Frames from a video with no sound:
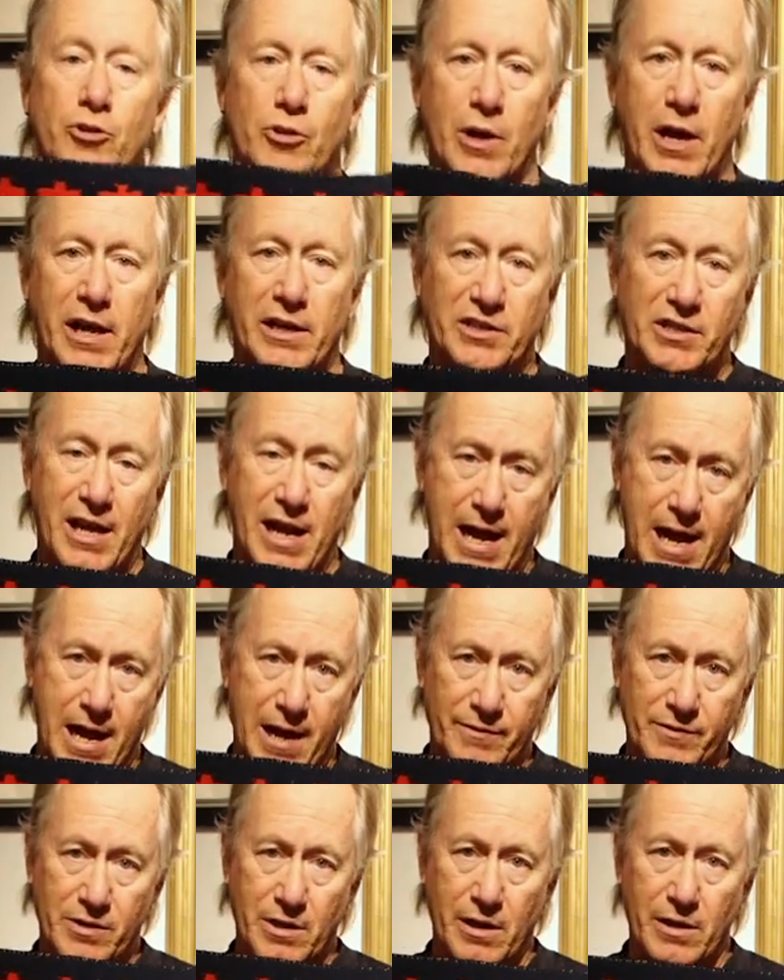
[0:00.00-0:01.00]
dress
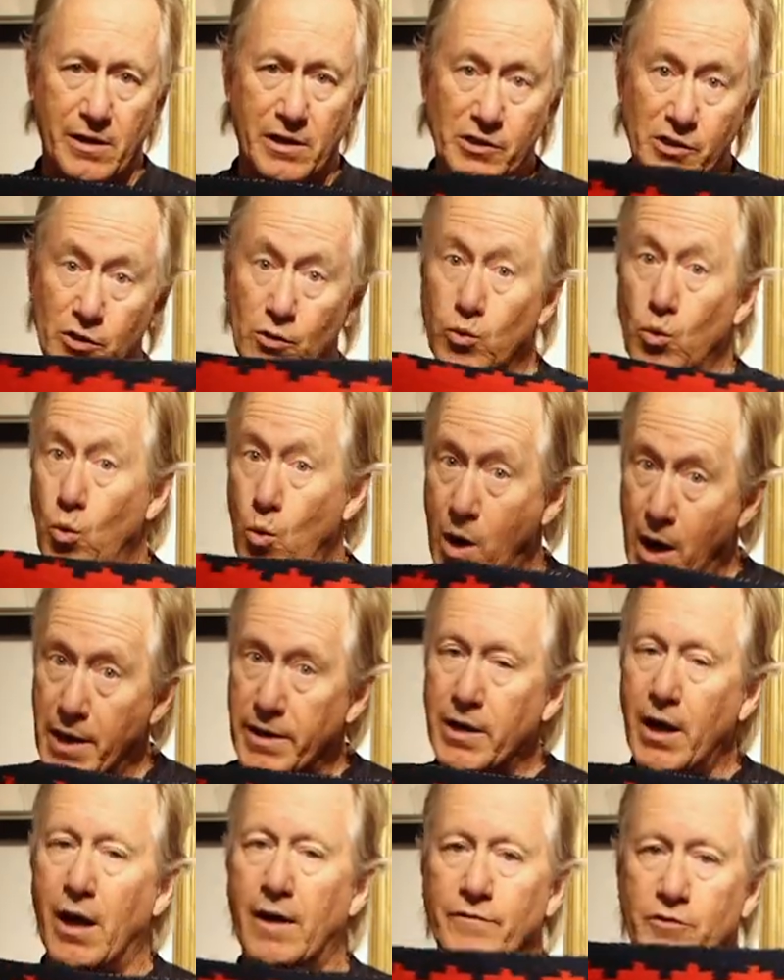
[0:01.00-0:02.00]
halves, and this is
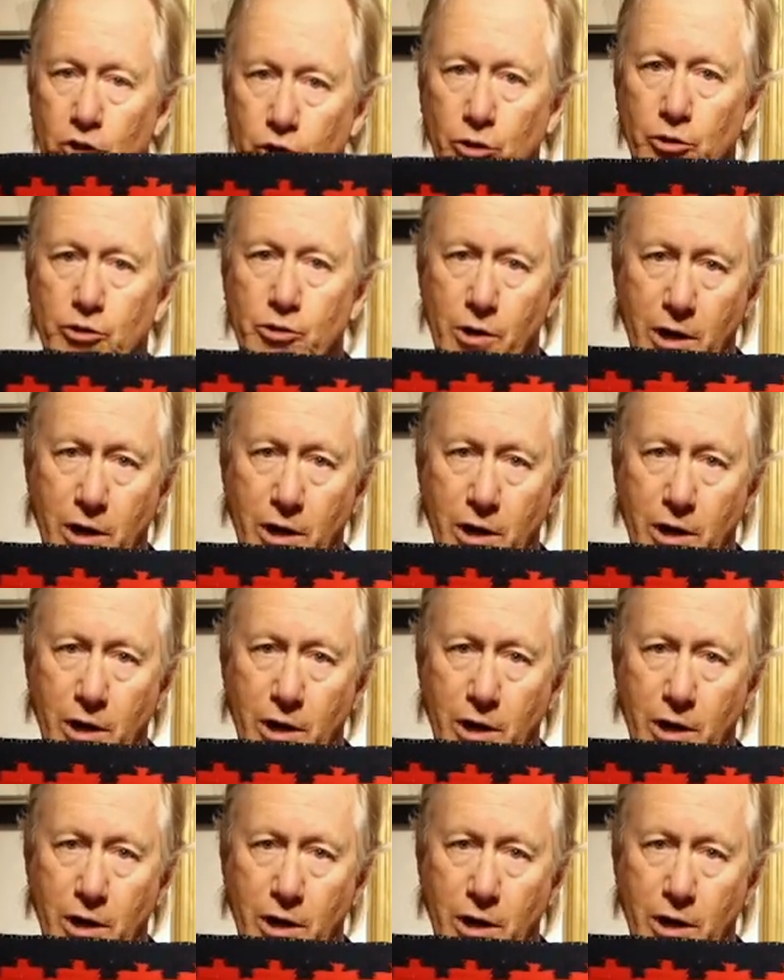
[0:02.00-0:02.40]
one of two